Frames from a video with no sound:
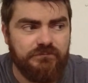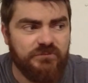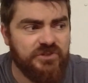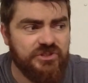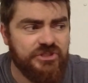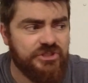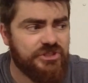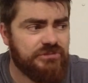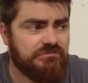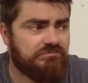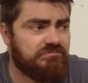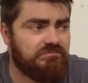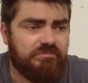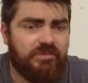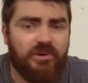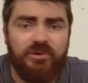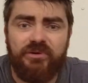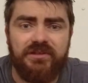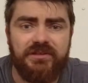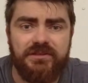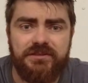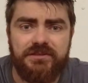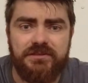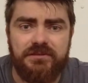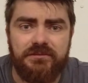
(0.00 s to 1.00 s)
It's
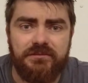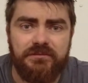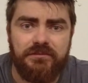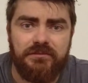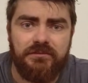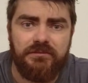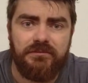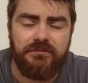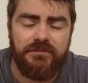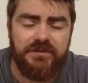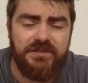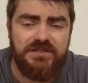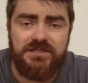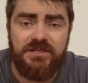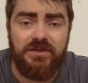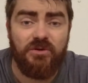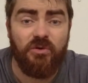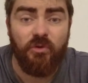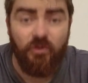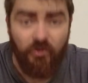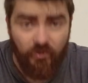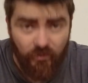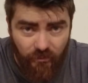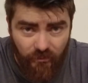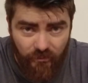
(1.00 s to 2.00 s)
pointless, because the
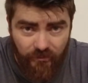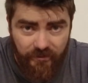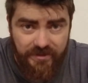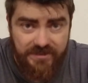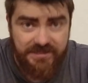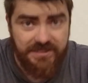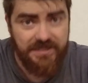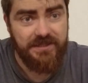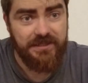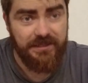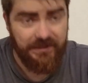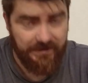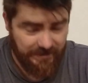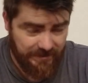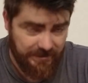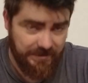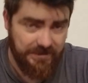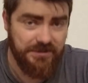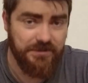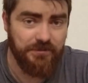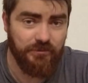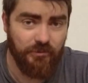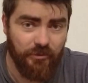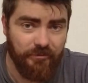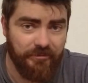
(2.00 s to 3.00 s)
oil is the thing that
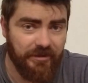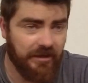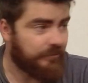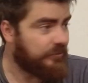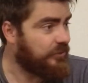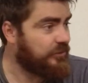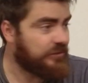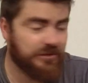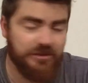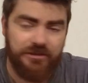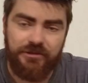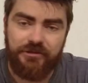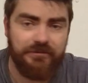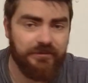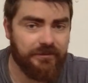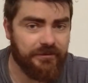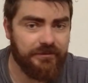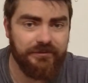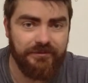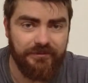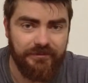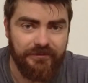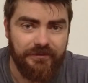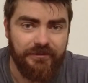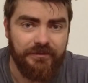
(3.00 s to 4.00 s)
needs to warm up, not the
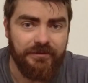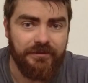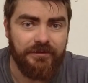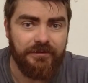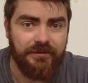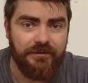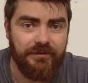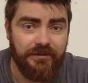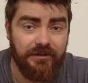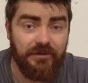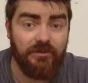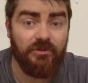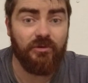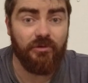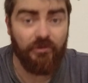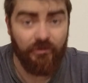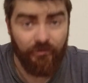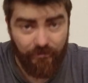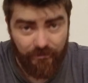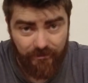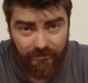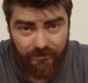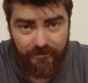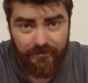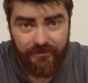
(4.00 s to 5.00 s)
coolant. The
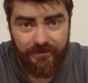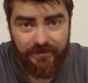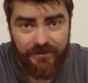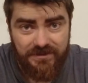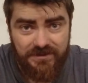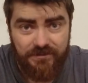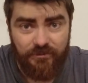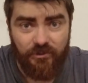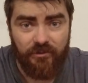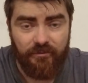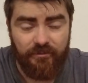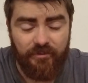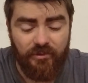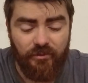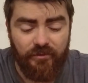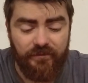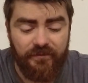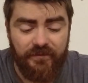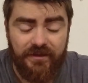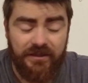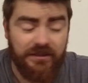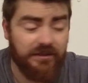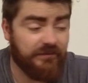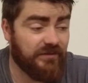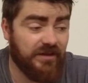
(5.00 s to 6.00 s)
oil is the more
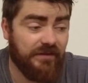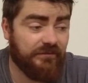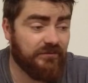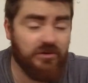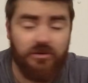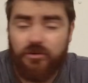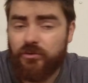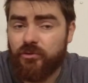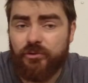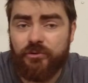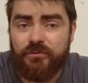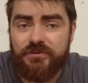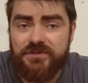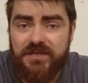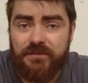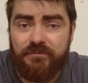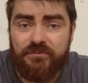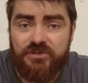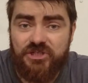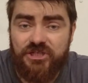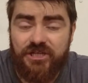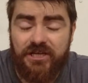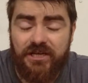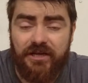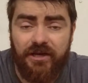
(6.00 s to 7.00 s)
important thing. If you haven't got an oil
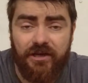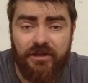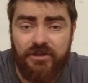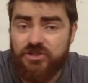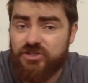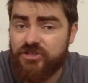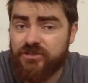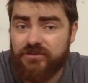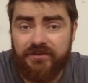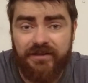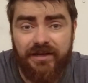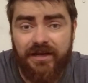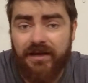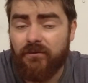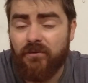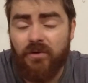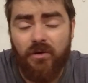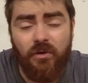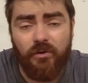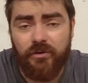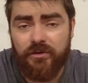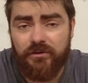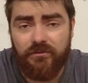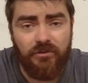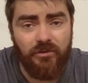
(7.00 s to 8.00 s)
temperature gauge, you don't know how
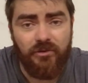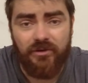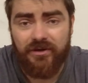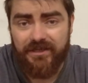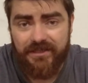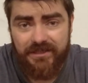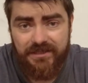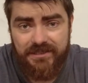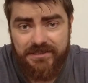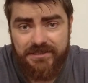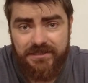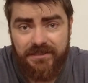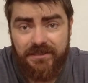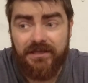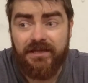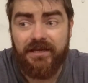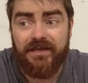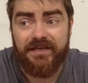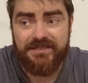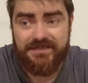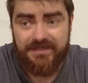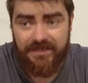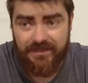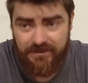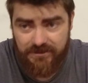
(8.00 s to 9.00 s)
hot your oil is.
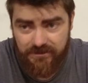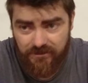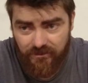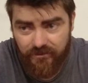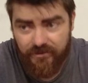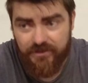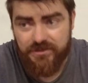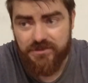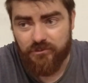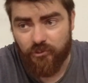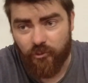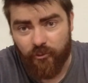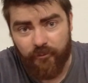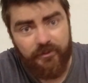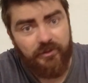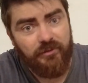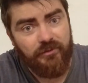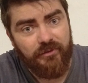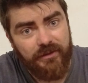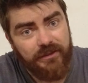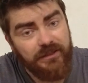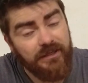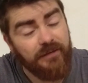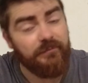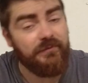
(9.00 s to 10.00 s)
It takes longer to warm the
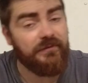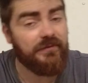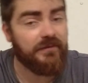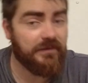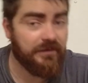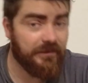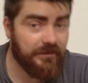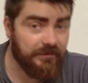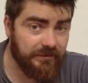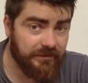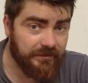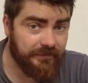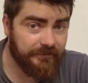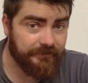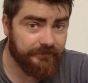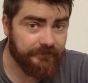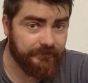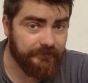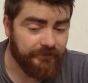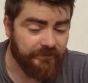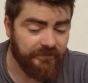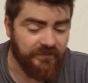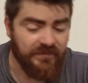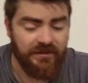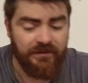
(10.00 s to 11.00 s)
oil up than the coolant.
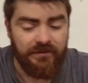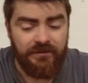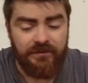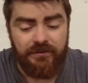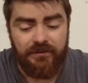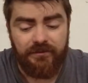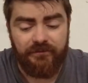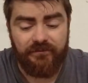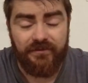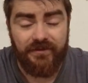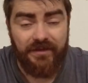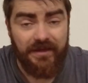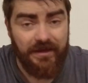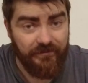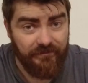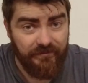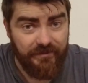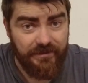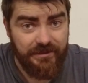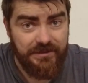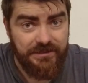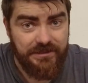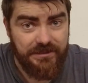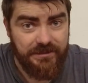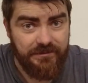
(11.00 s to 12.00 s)
And for that
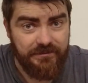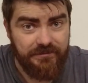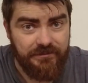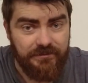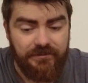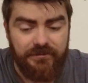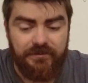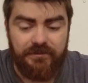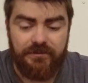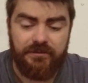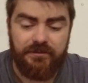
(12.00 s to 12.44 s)
reason,